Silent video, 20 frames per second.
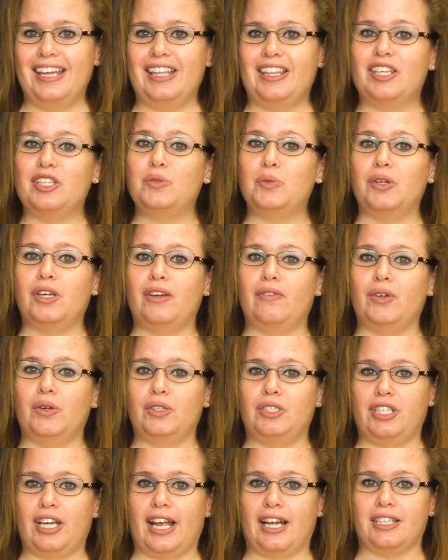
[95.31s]
This will give you a
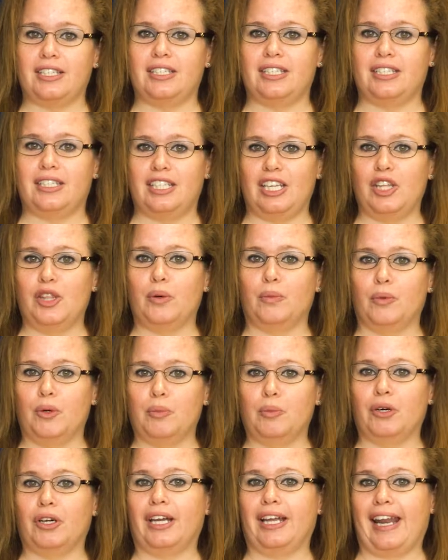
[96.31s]
chance to see the
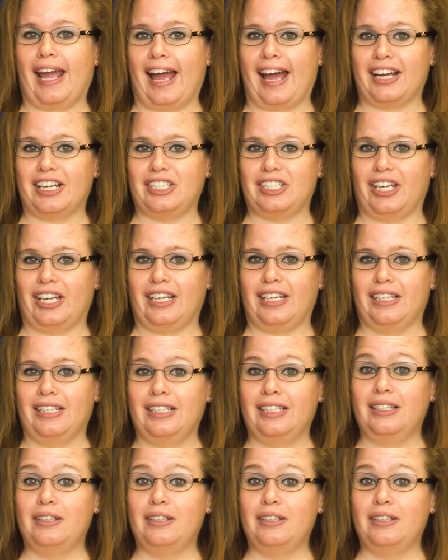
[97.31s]
rubric in action.